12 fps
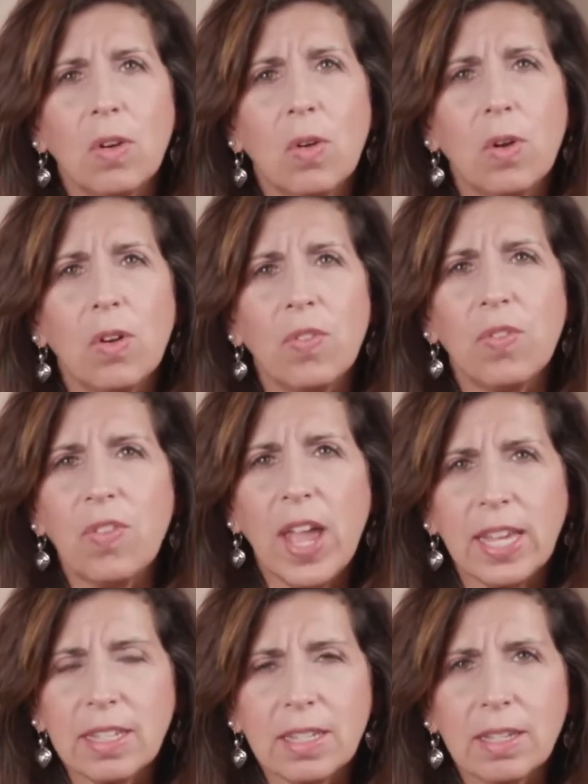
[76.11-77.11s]
or
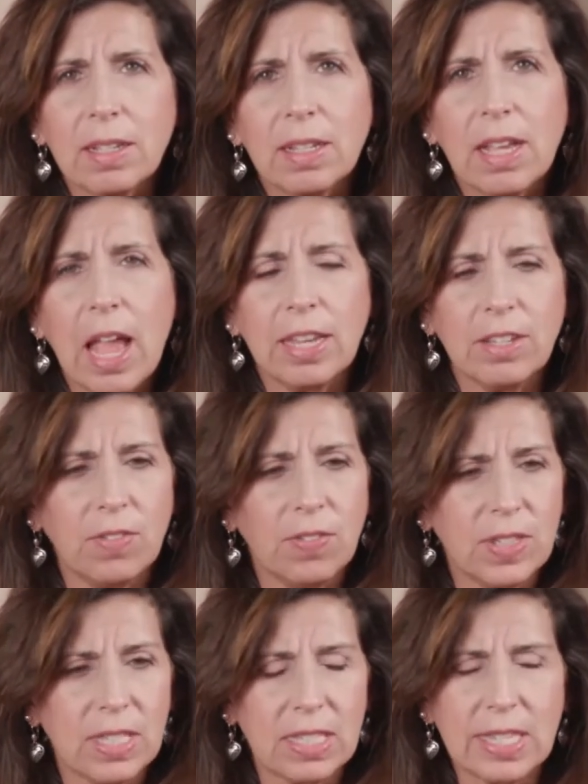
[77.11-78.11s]
fight kind
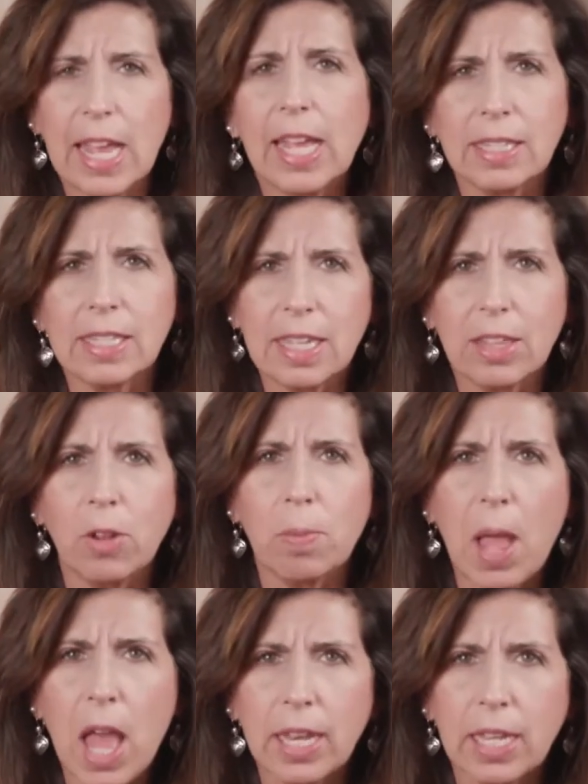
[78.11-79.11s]
of stance in their
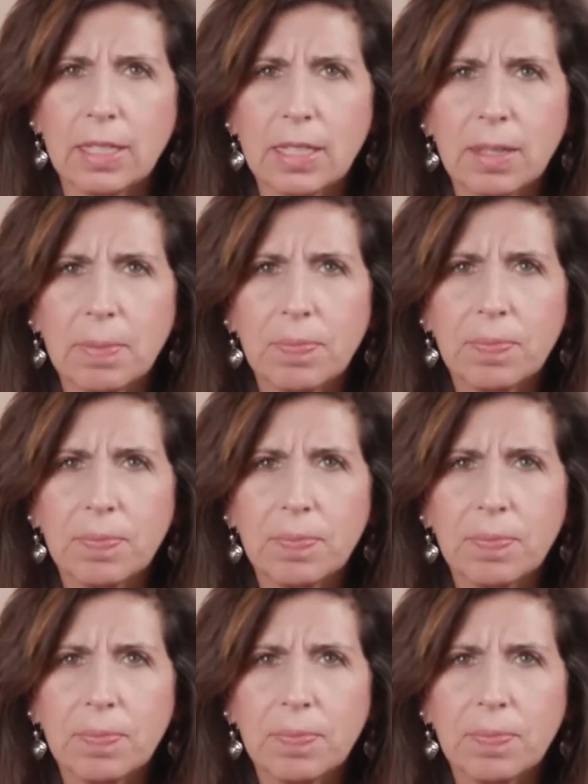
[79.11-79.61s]
bodies.